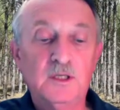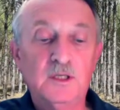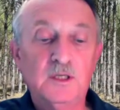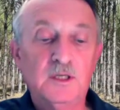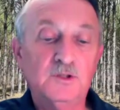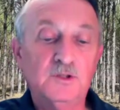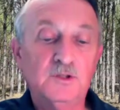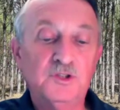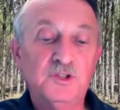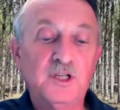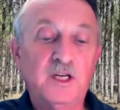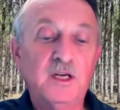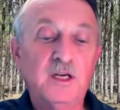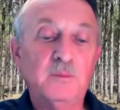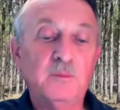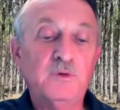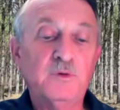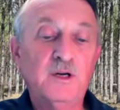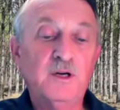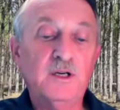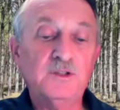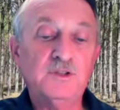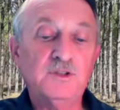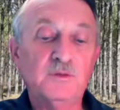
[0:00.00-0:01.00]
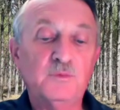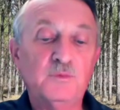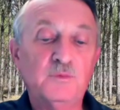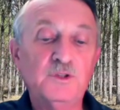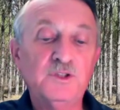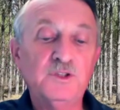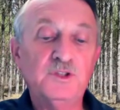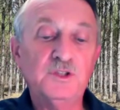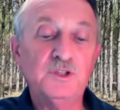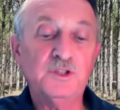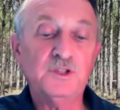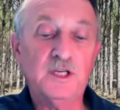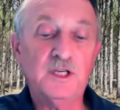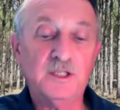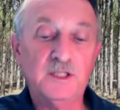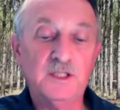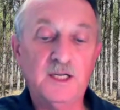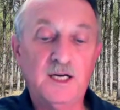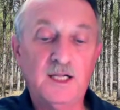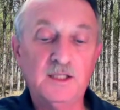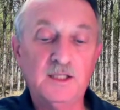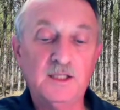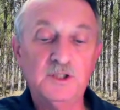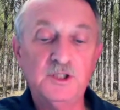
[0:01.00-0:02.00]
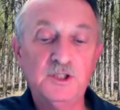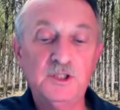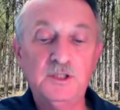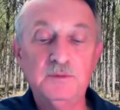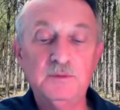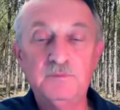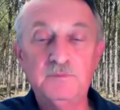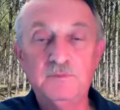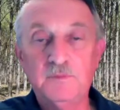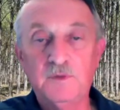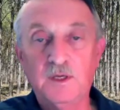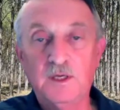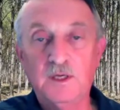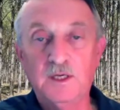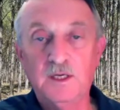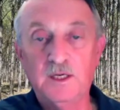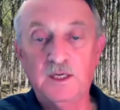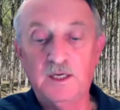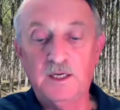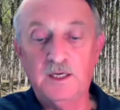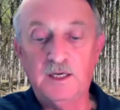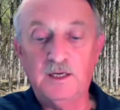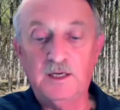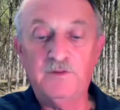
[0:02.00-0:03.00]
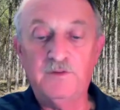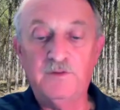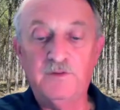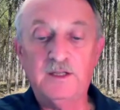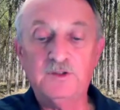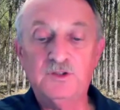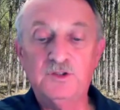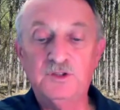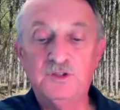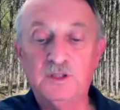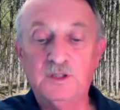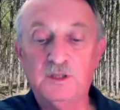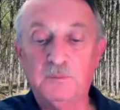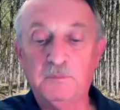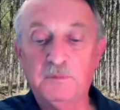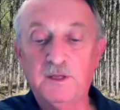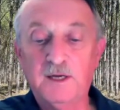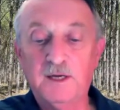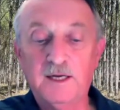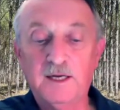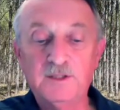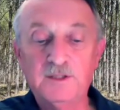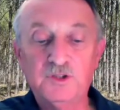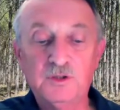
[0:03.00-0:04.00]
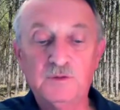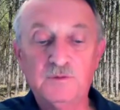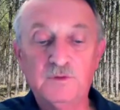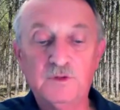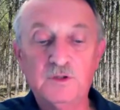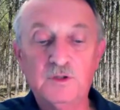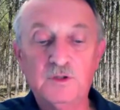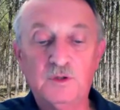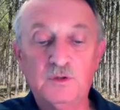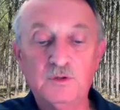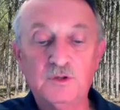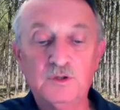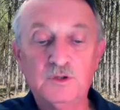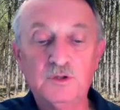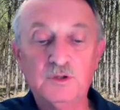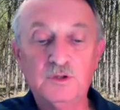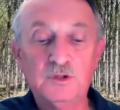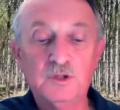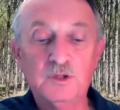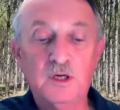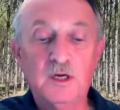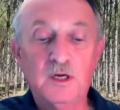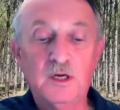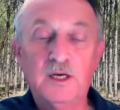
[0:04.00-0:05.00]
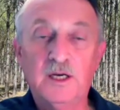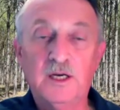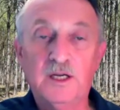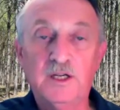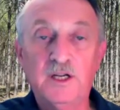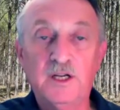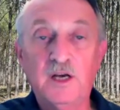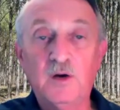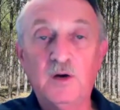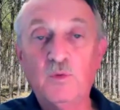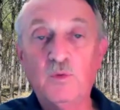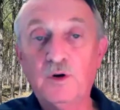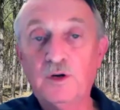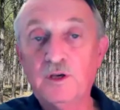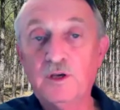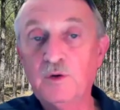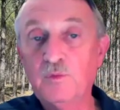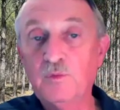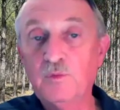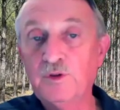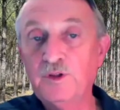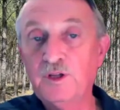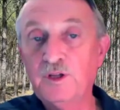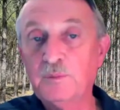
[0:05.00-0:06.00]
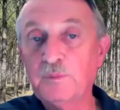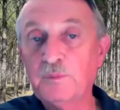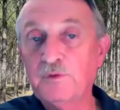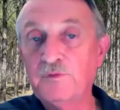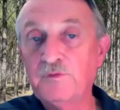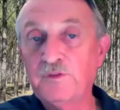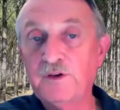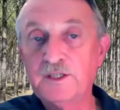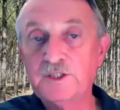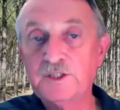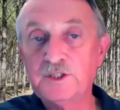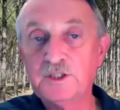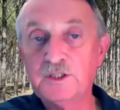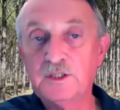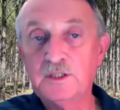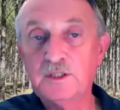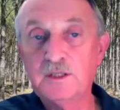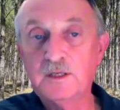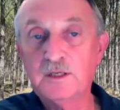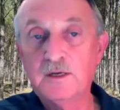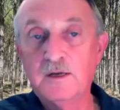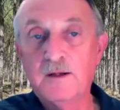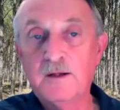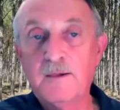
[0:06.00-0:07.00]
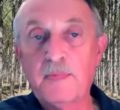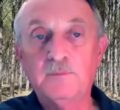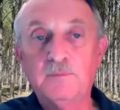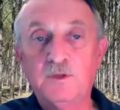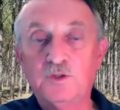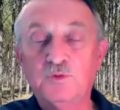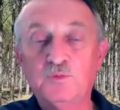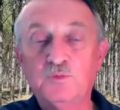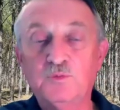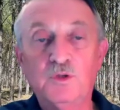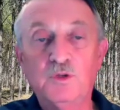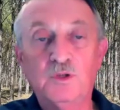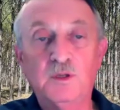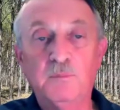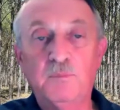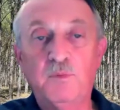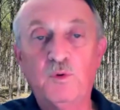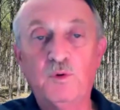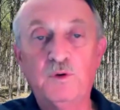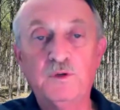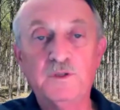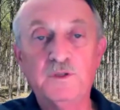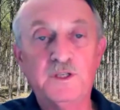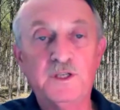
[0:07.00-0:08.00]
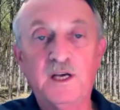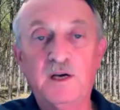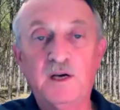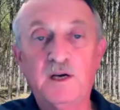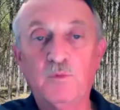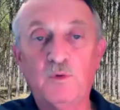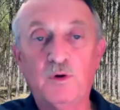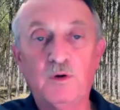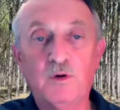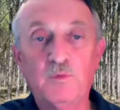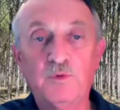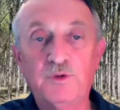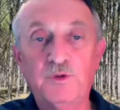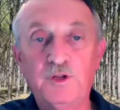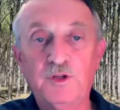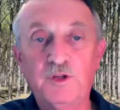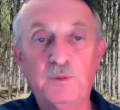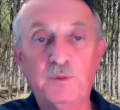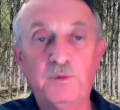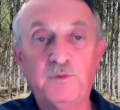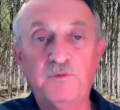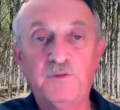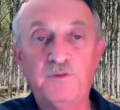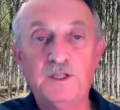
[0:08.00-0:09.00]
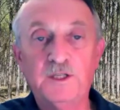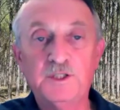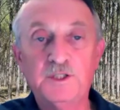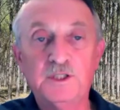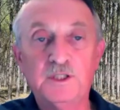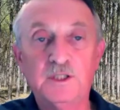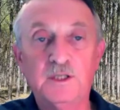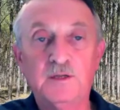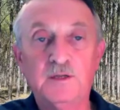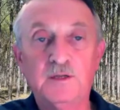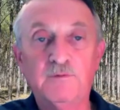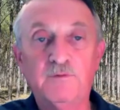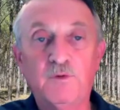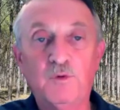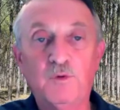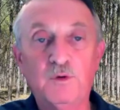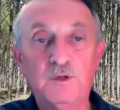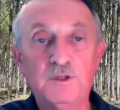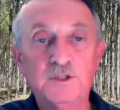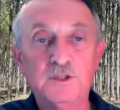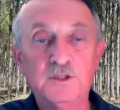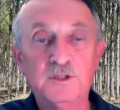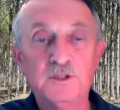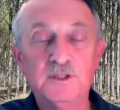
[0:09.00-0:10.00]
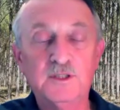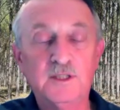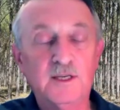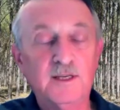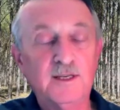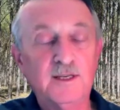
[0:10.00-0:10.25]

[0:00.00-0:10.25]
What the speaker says: to stay abreast of recent technology, advances in applied silviculture, and networking within the profession. It's real important to network within your profession. And foresters,